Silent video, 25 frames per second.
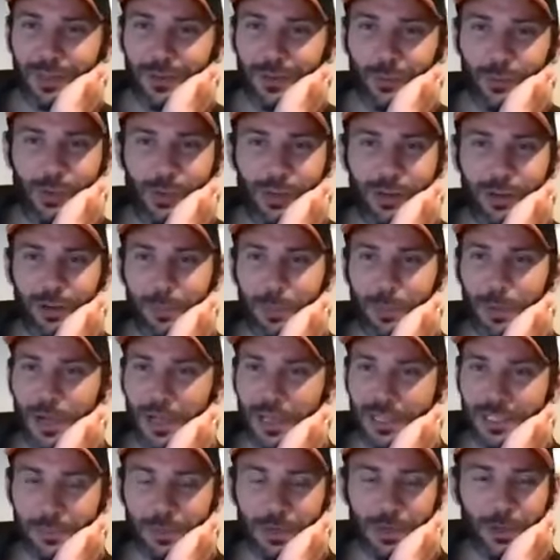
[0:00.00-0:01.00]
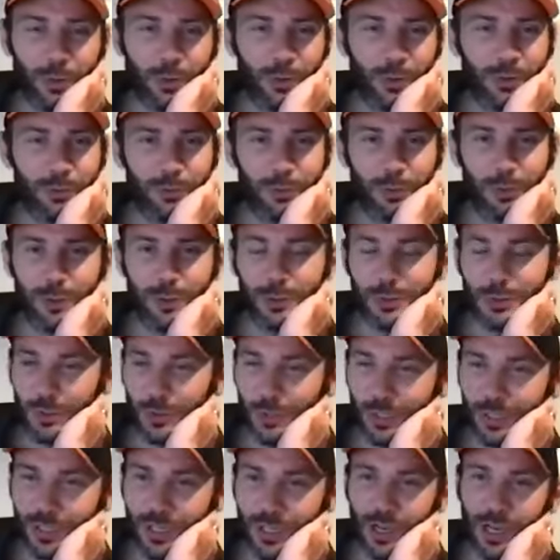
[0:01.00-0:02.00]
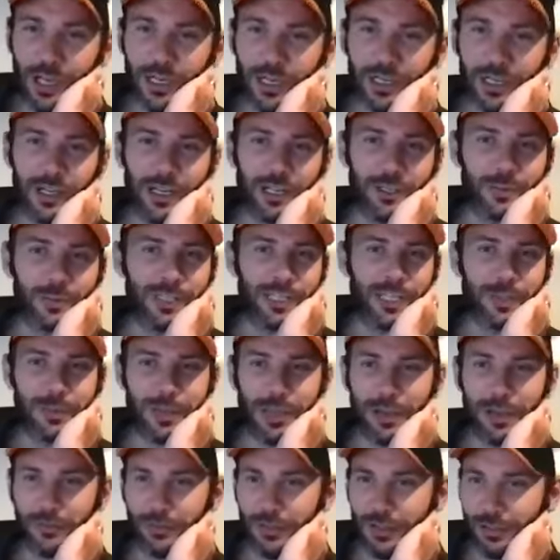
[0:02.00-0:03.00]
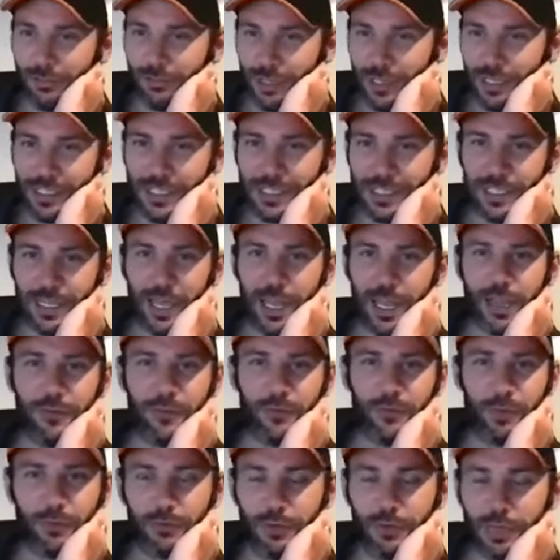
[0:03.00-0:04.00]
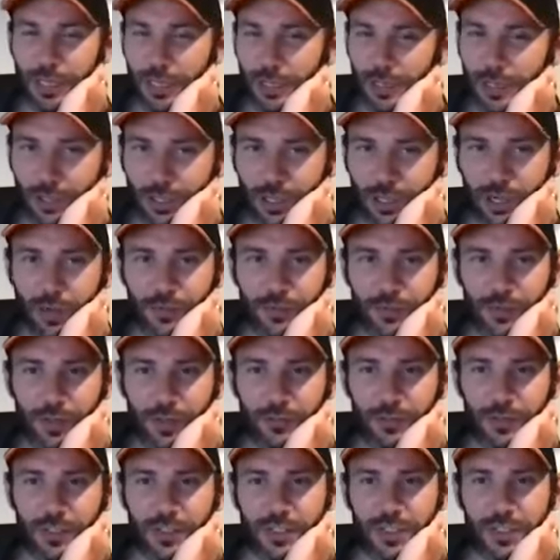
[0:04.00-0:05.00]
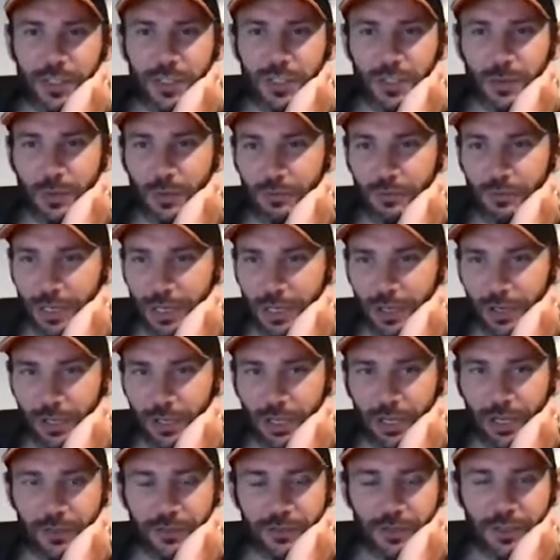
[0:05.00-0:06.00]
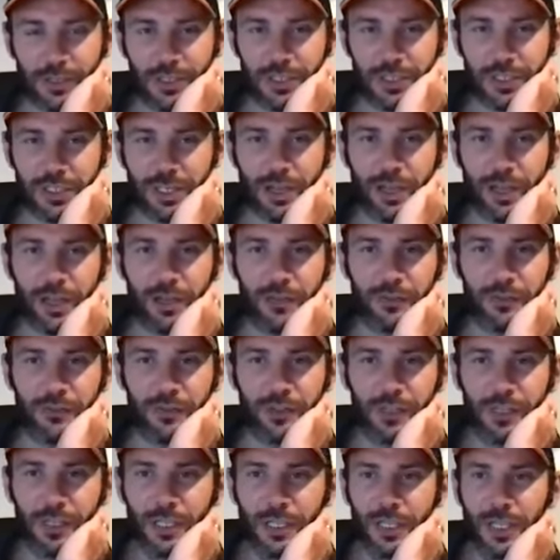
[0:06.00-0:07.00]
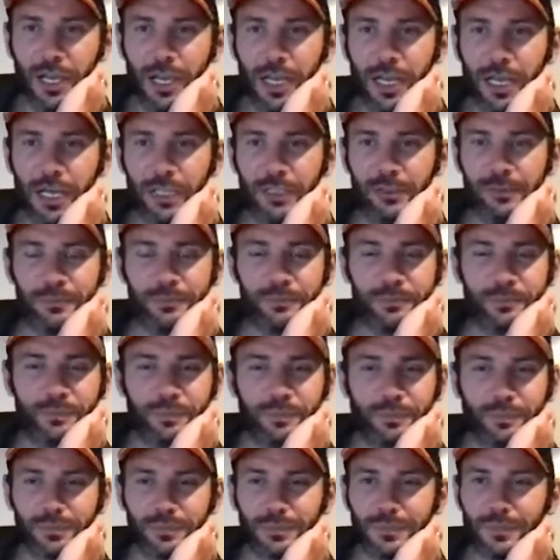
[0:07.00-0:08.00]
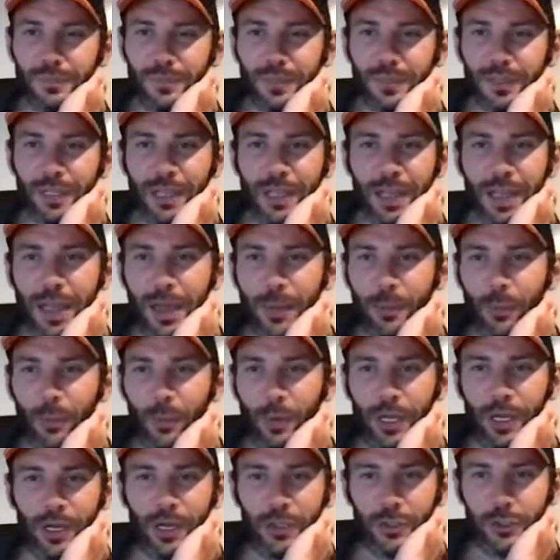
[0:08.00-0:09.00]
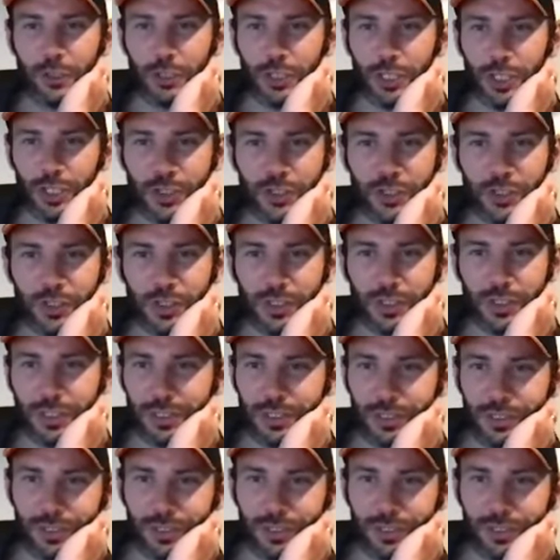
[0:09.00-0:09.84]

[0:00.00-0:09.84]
we're abiding by all the rules, all the guidelines. We're keeping everything really safe. We're really looking after our visitors. We're really looking after our staff. Um, and we are just